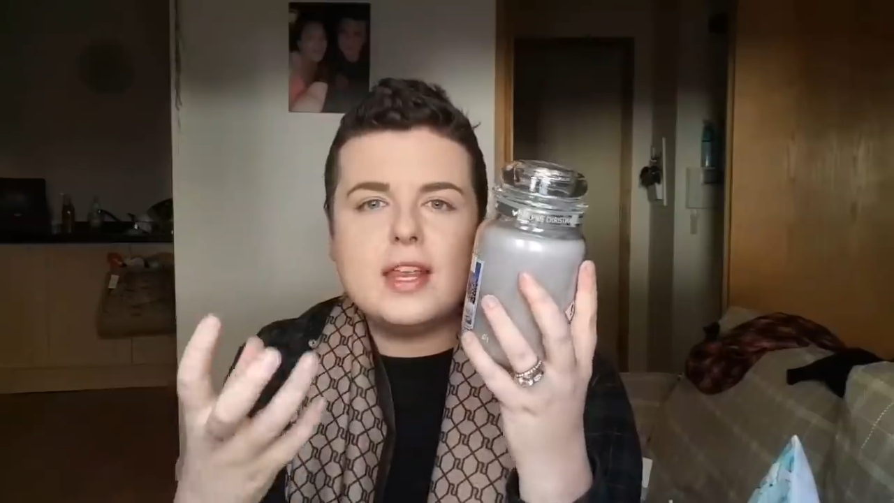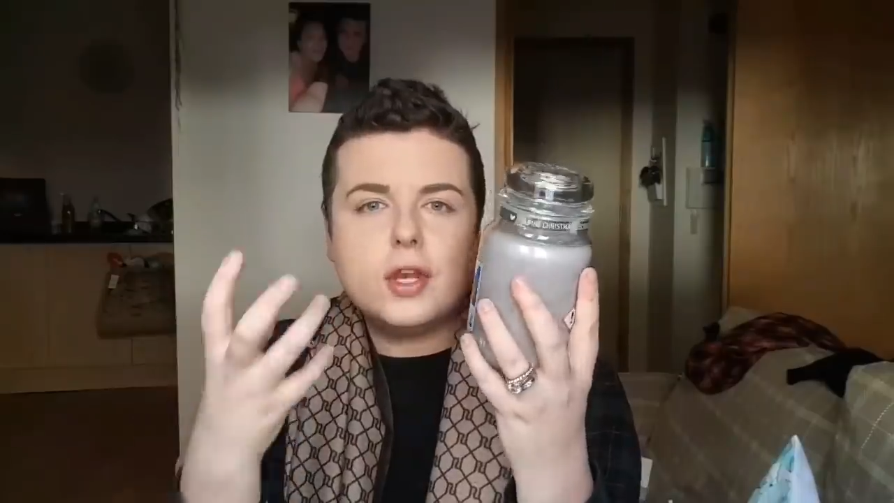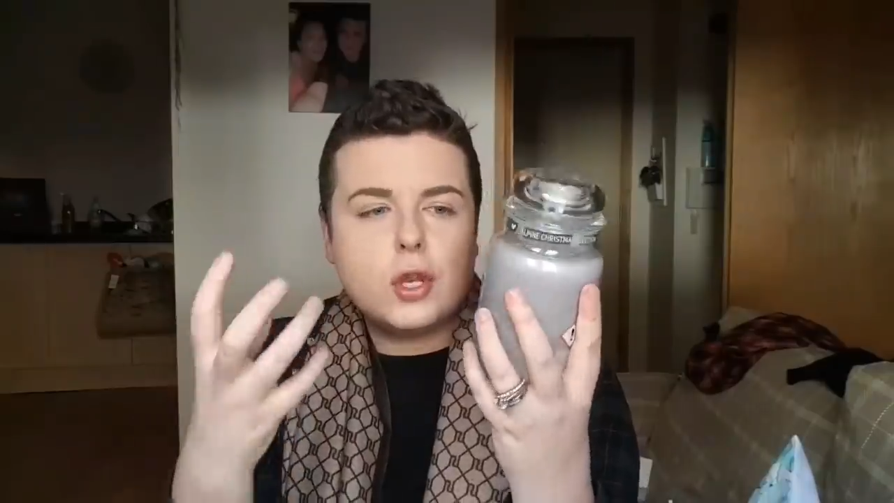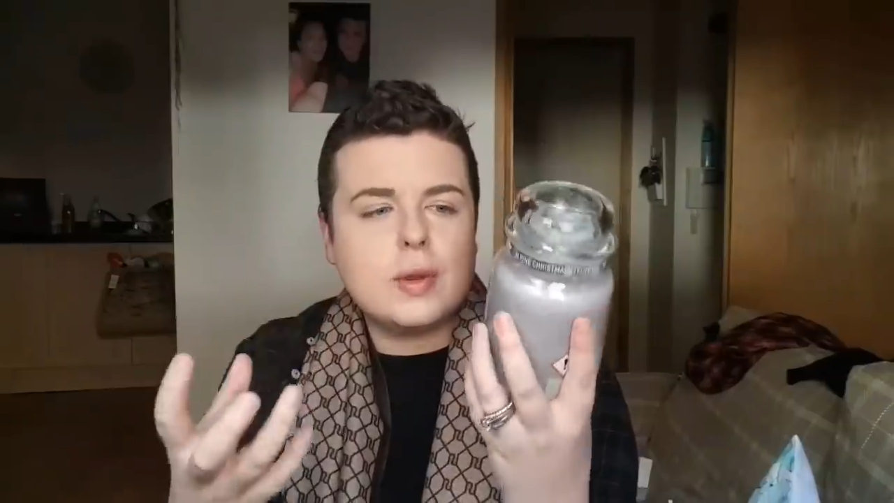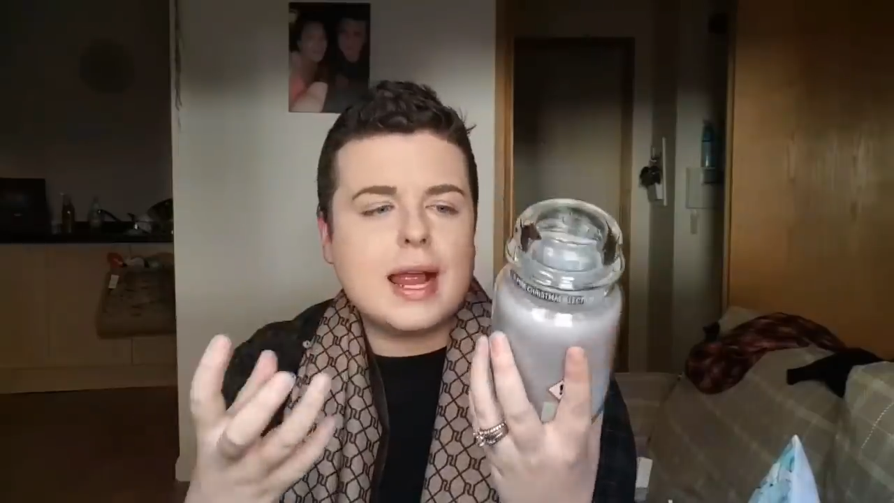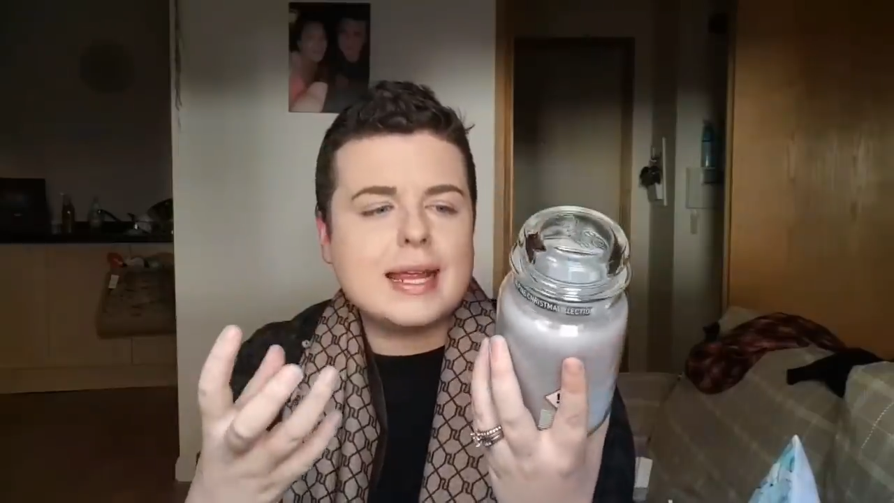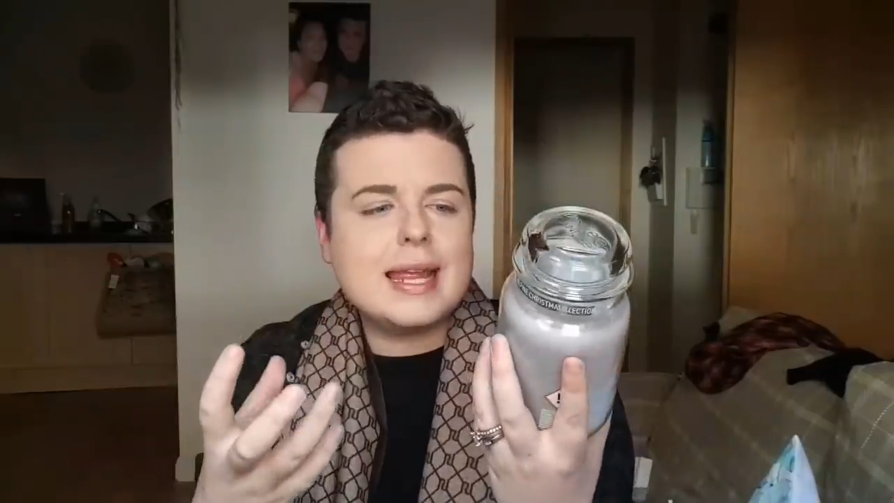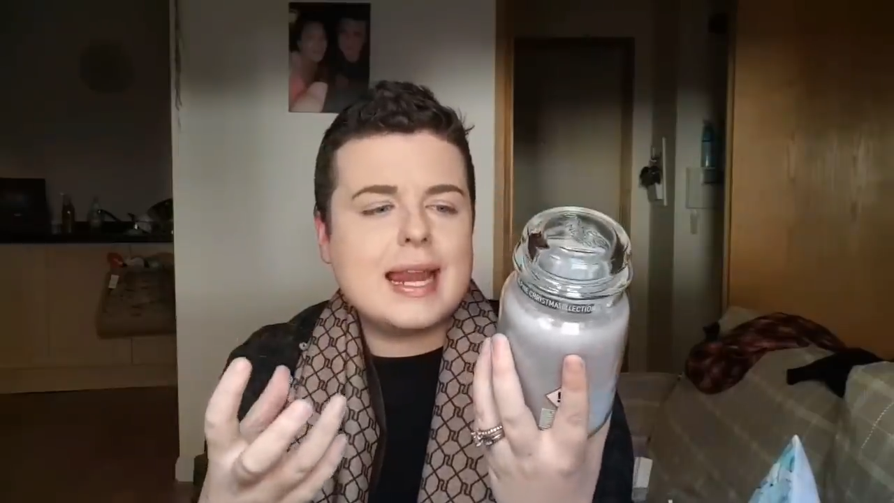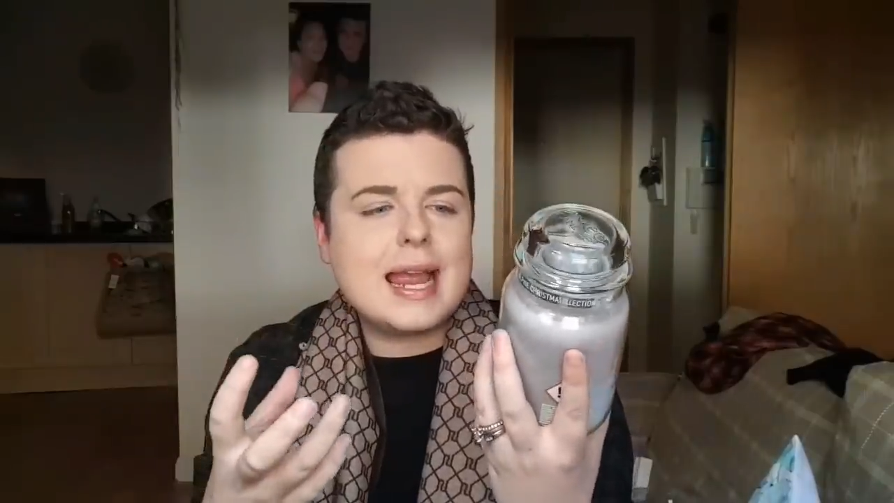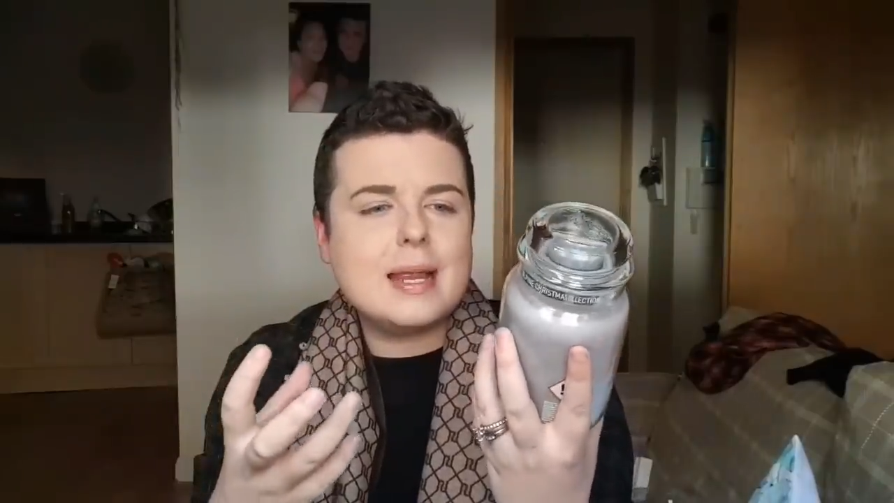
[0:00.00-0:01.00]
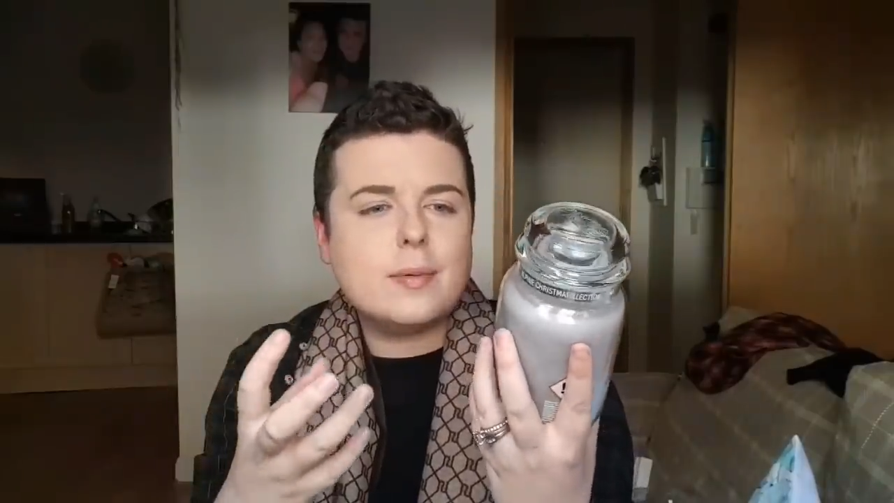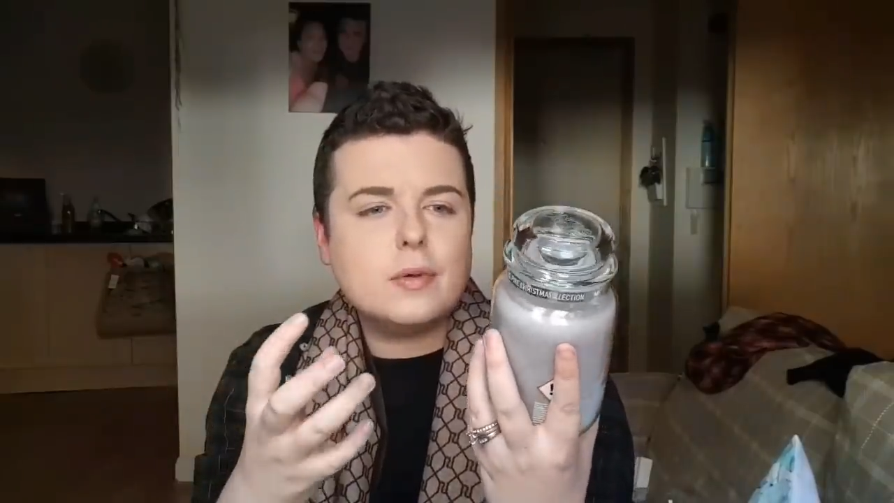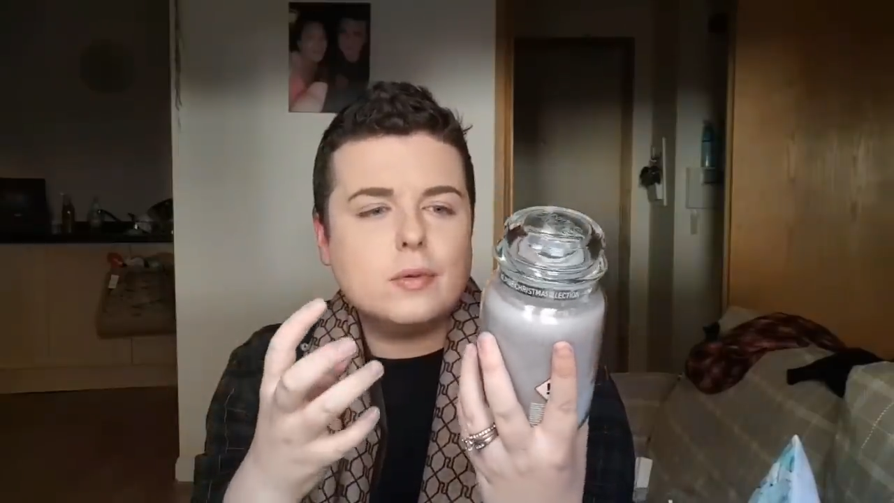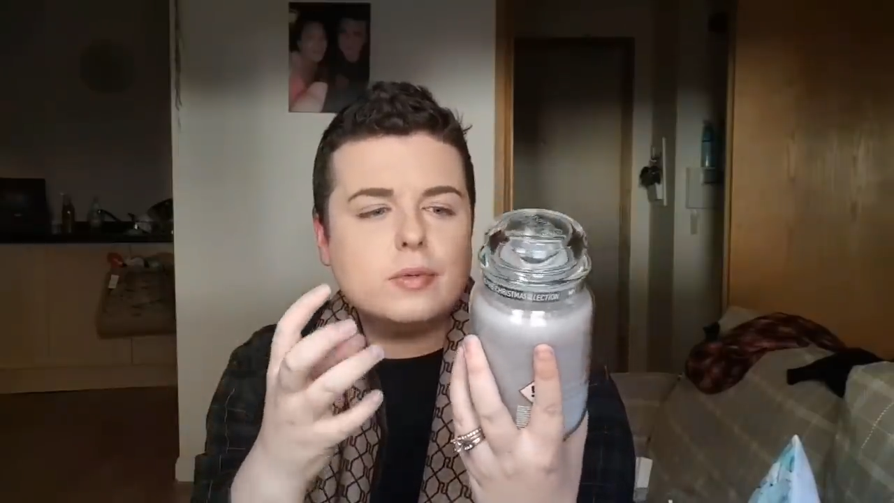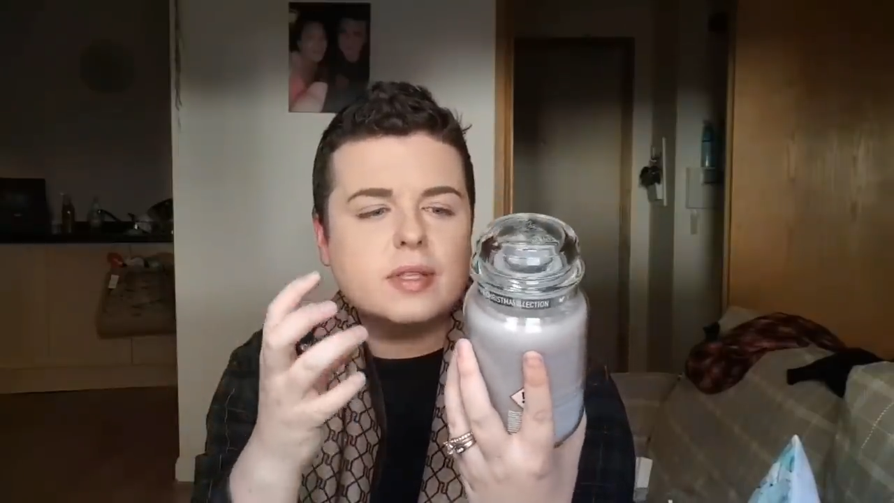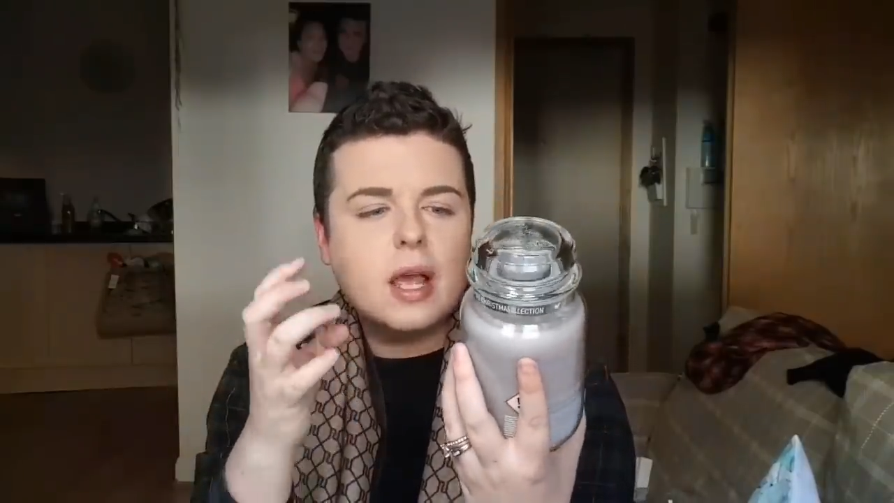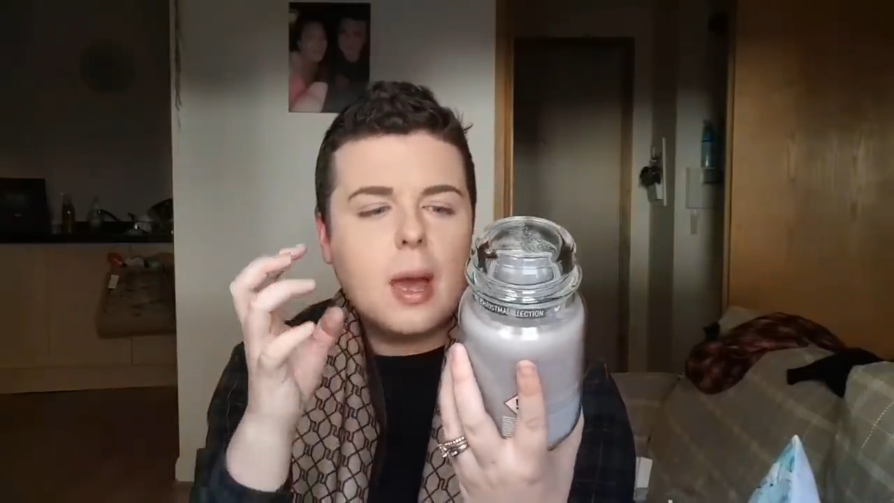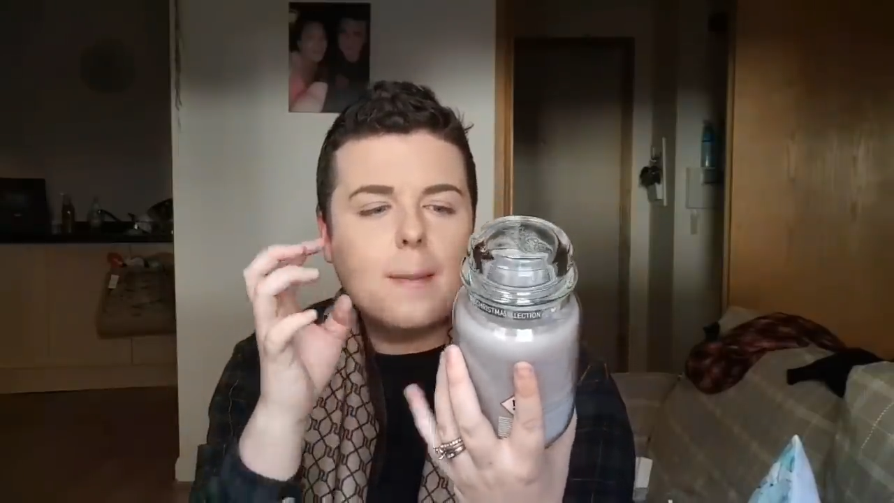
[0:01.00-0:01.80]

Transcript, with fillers: new Yankee labels,